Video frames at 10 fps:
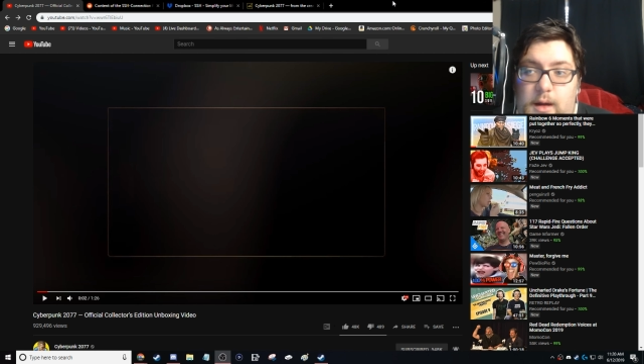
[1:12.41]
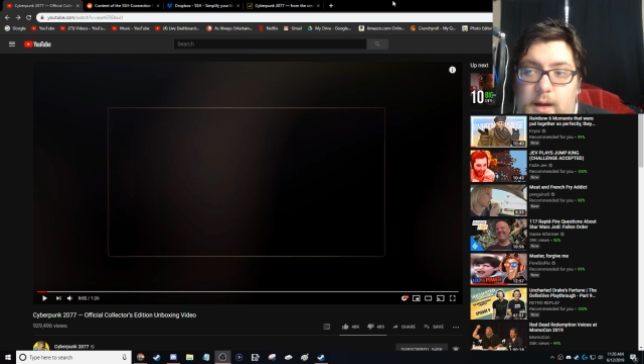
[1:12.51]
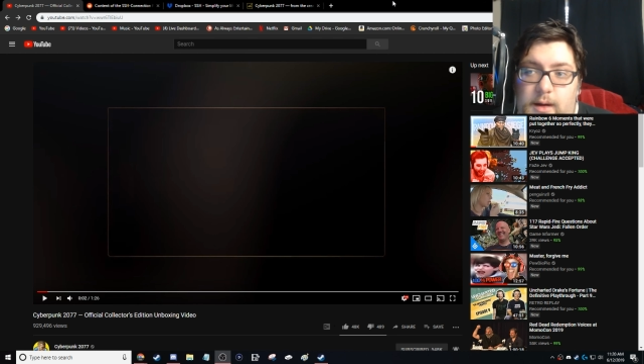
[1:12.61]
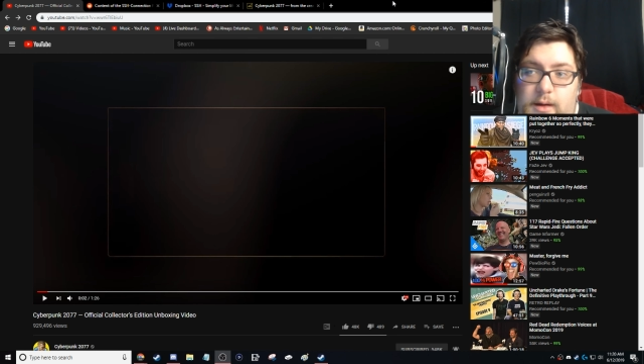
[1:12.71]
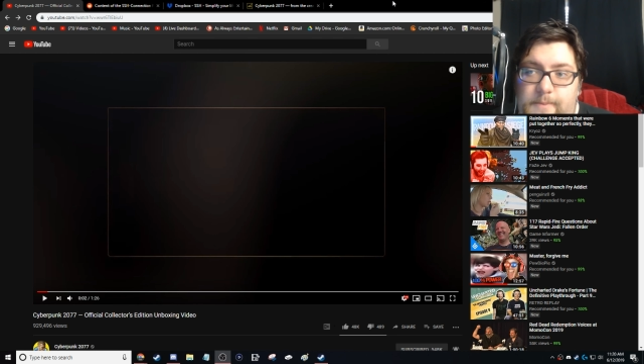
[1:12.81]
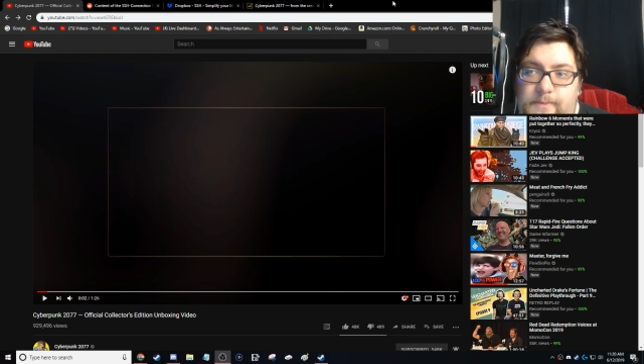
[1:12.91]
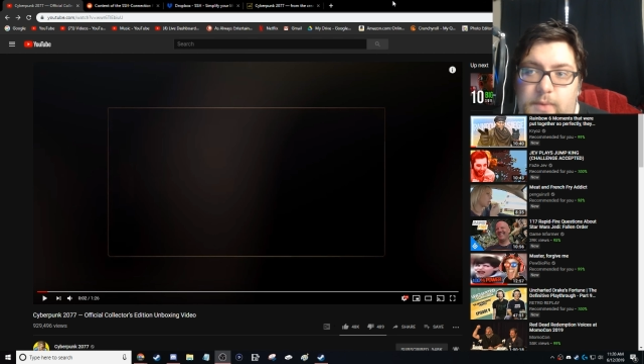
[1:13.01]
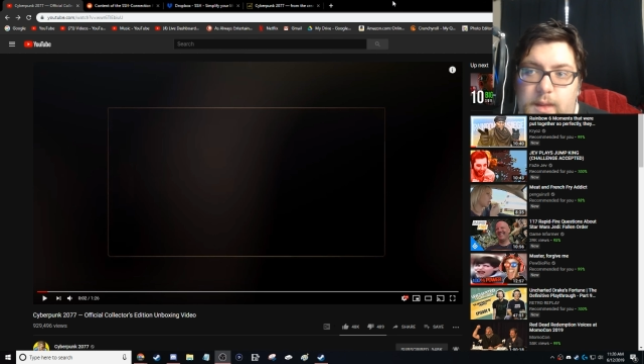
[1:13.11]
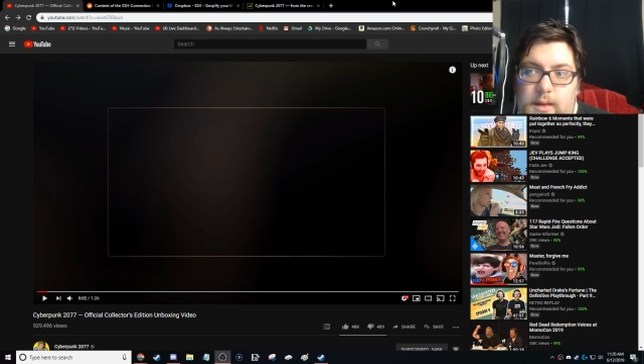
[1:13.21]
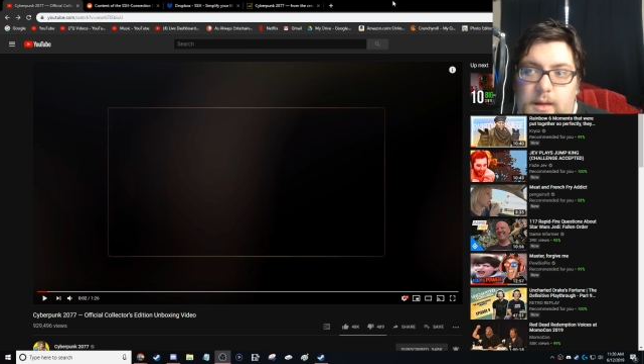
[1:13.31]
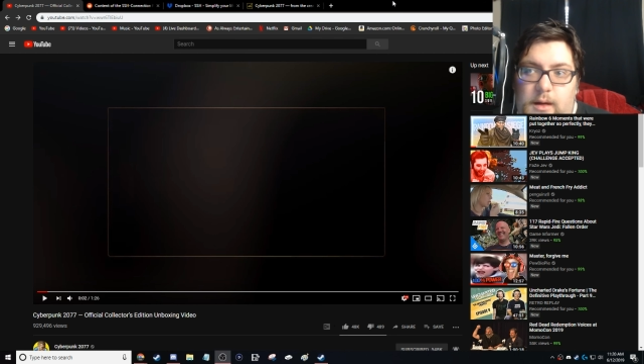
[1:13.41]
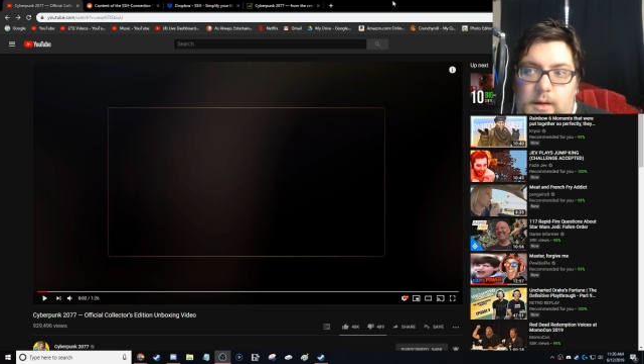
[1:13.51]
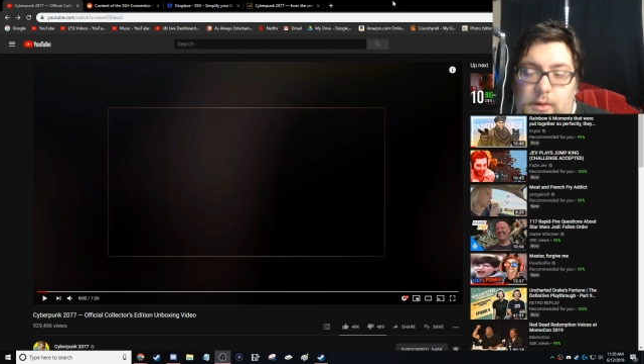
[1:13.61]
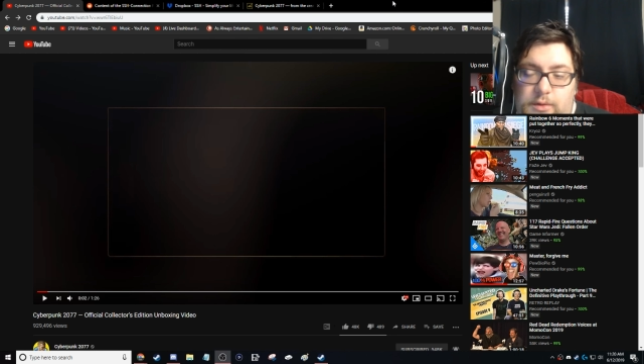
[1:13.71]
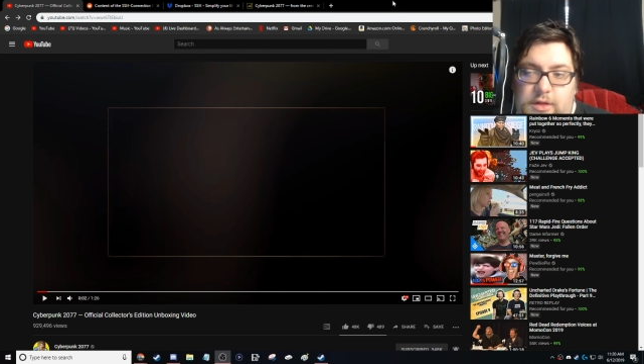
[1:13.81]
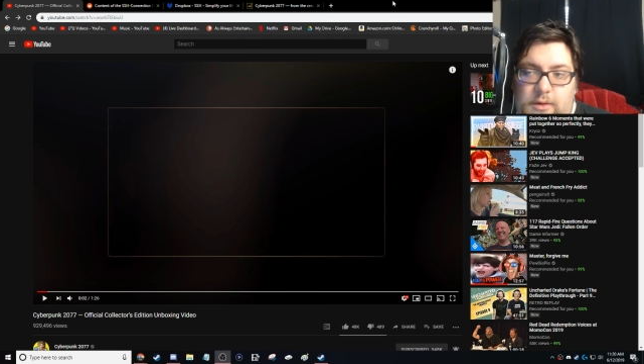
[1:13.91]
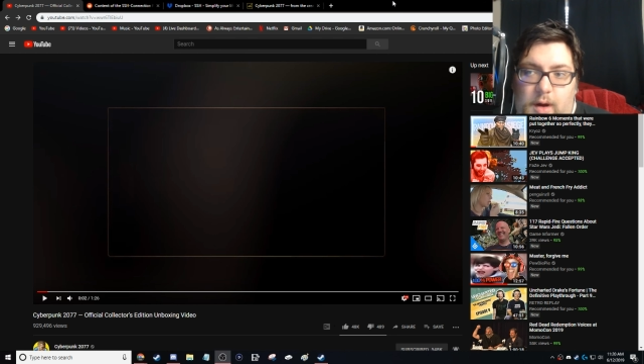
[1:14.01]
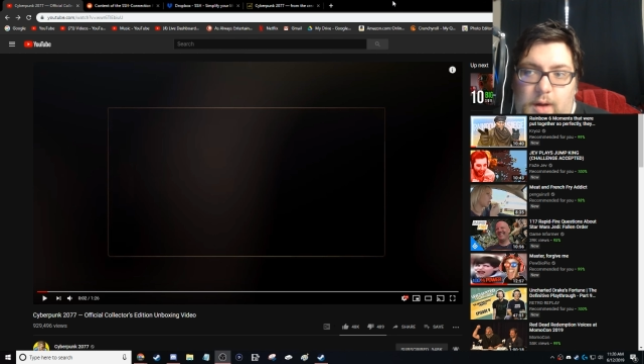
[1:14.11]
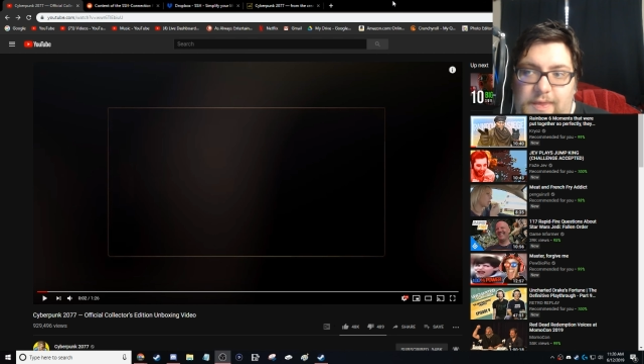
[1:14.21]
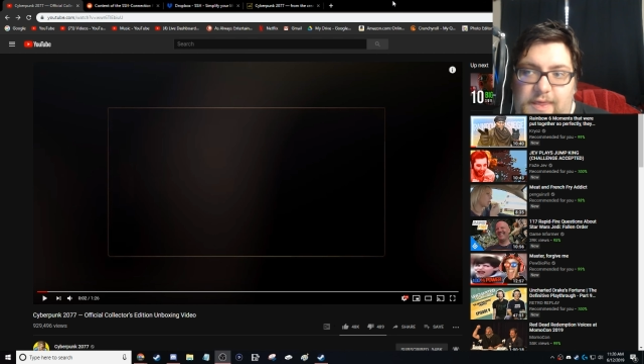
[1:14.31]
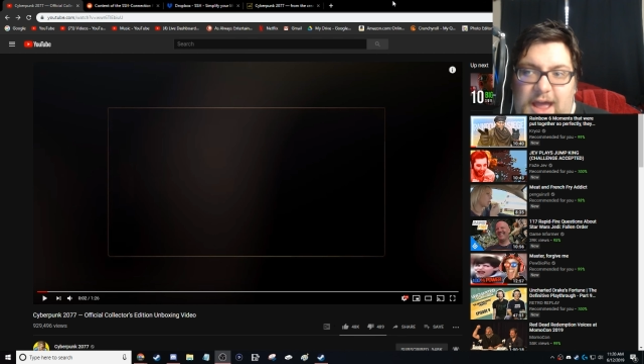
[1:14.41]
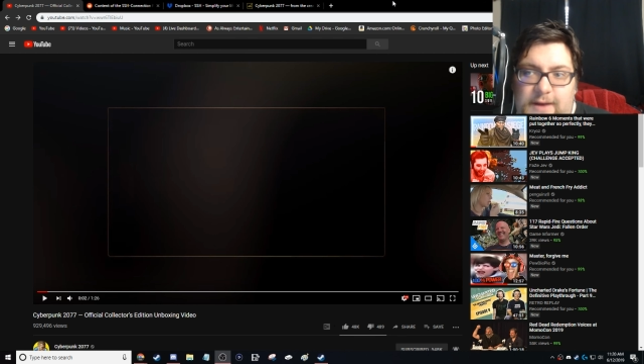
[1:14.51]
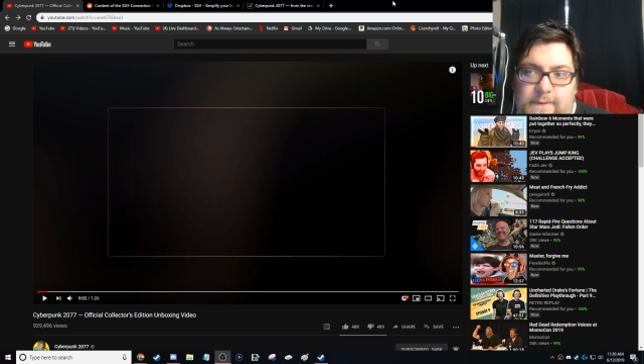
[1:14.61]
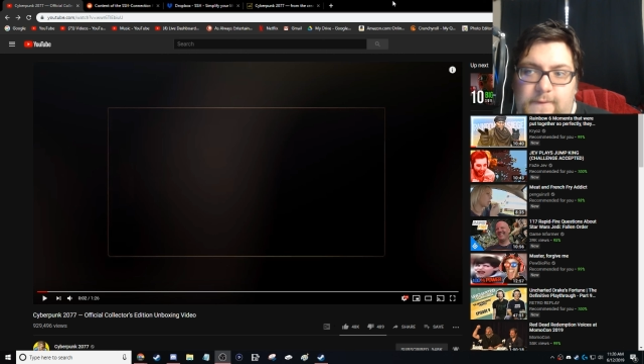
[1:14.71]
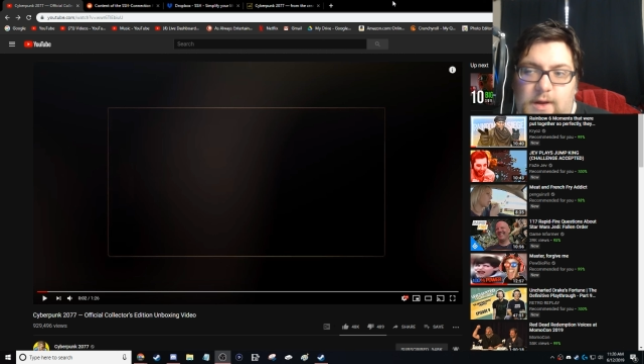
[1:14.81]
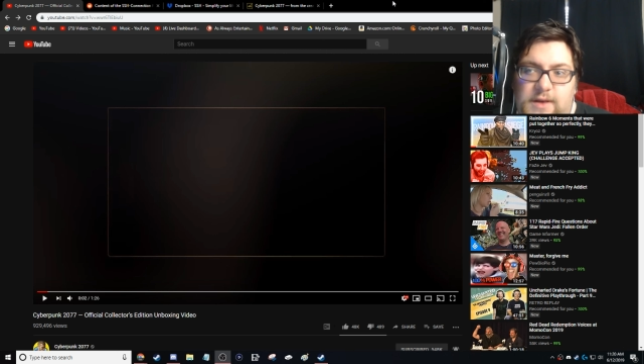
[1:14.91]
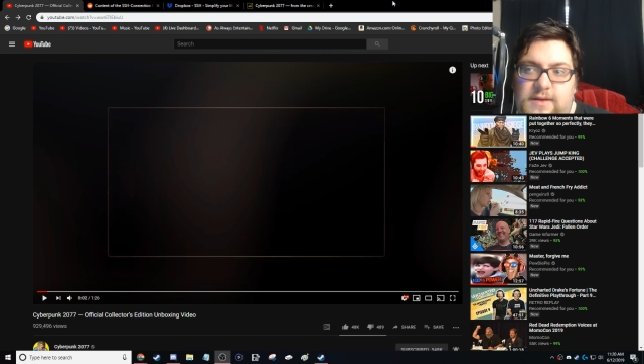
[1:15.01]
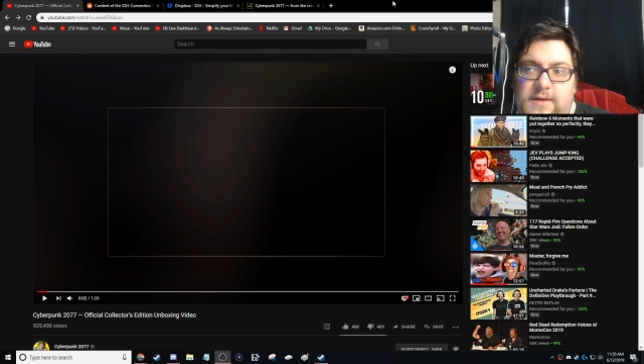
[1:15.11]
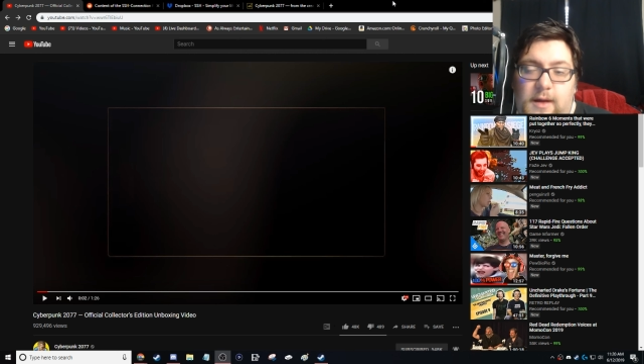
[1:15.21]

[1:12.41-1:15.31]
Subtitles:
Also, on that front,